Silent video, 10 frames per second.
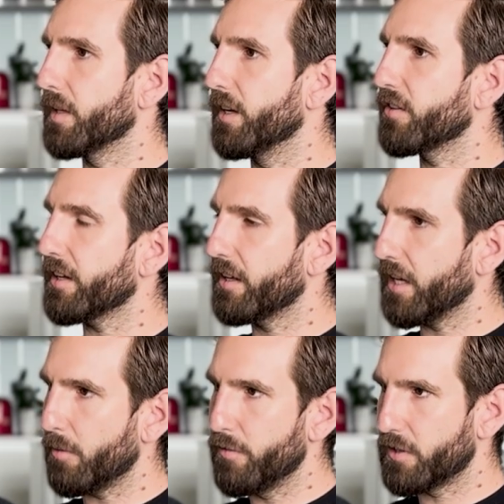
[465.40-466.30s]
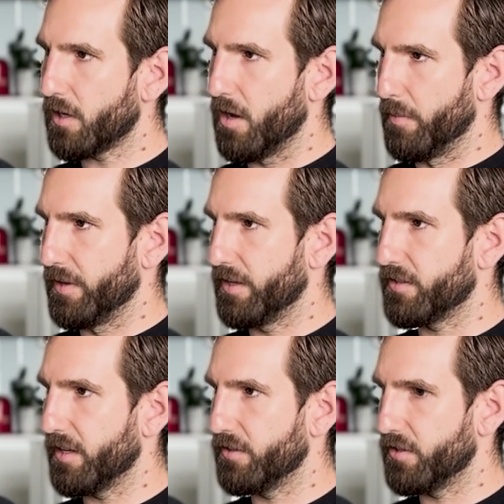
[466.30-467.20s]
is that going to come over time
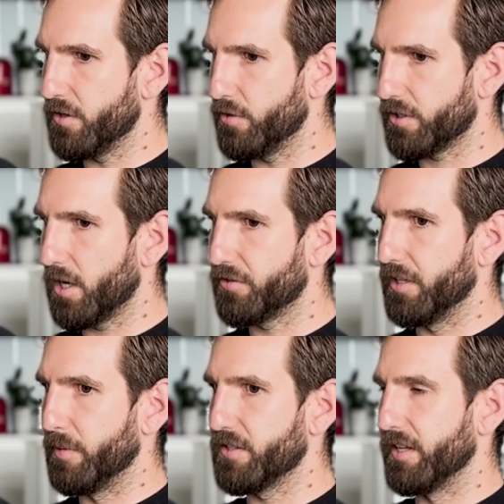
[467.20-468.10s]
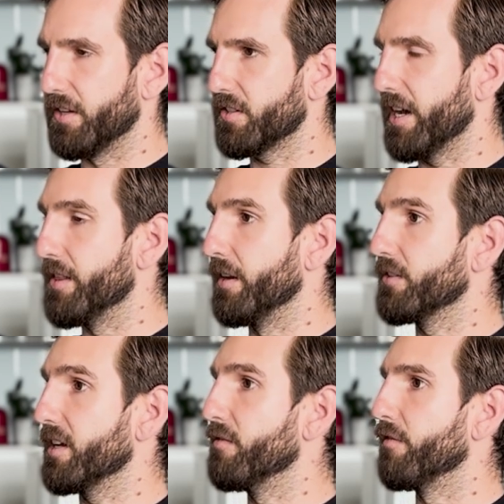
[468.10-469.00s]
as you started the business and then
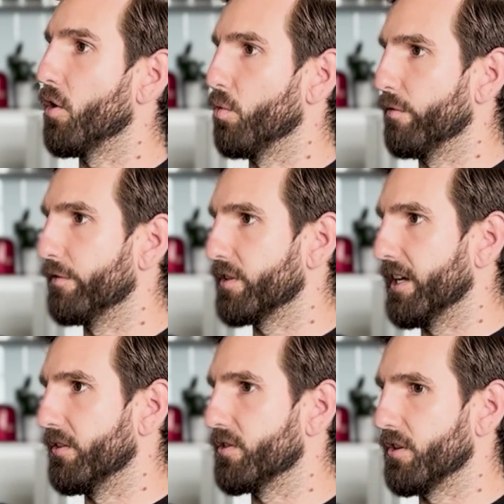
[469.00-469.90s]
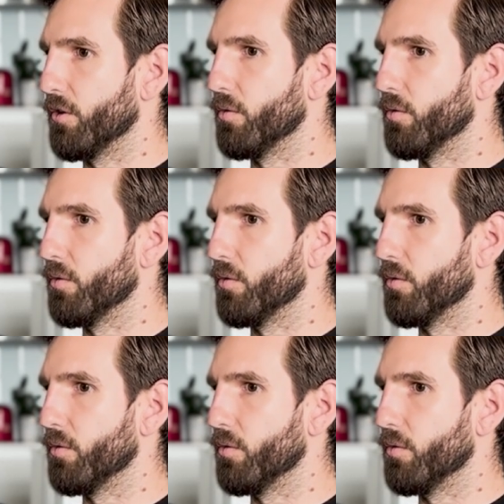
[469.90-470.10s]
it's evolved into